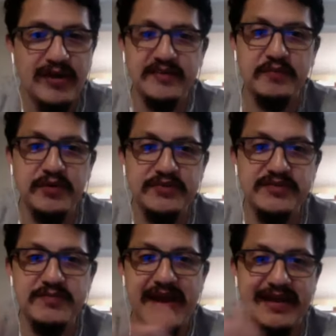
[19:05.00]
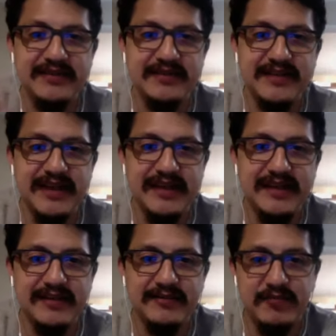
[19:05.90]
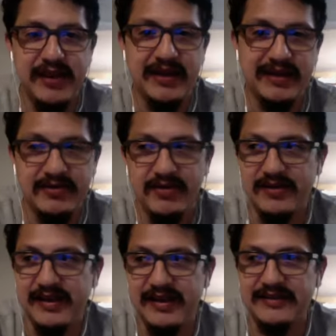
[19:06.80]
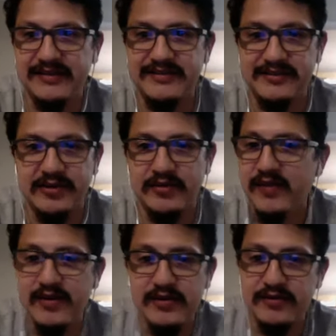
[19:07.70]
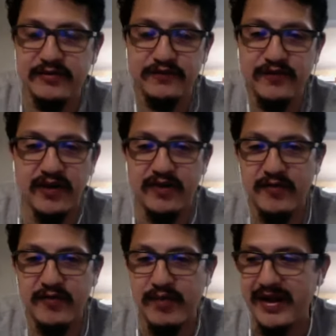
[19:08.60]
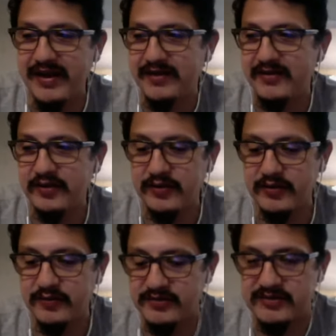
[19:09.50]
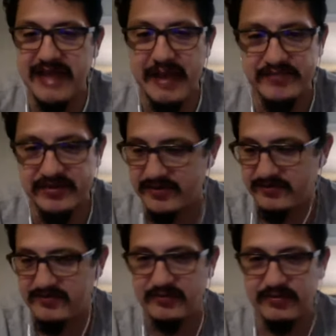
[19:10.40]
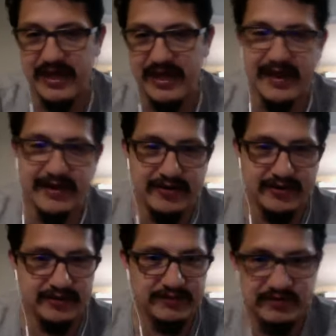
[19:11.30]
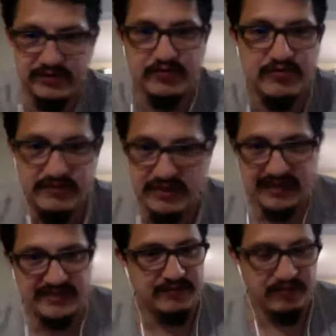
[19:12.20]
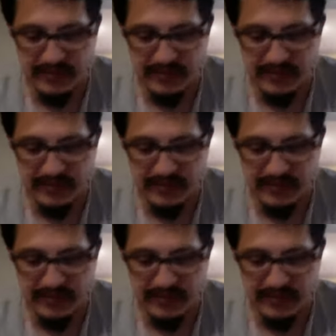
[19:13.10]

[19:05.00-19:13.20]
opposed to back in the day, back in our day at least, you fall off a bike, you snapped your leg, or you got some really